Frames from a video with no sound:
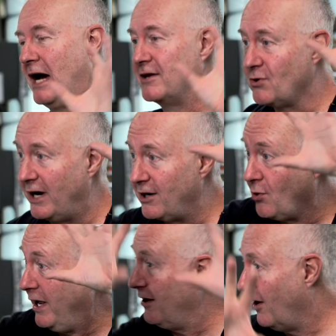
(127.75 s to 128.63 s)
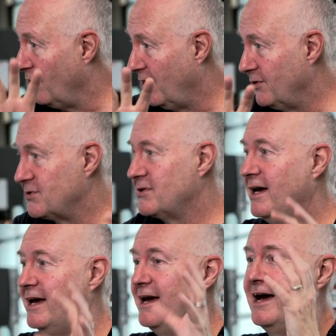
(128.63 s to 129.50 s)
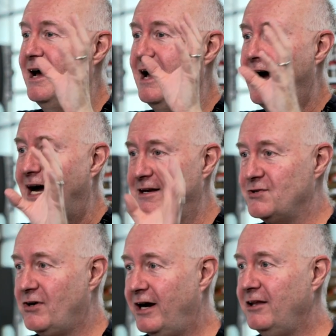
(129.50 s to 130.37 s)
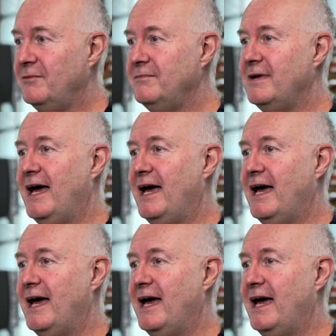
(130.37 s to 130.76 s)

So I created all those. I designed them,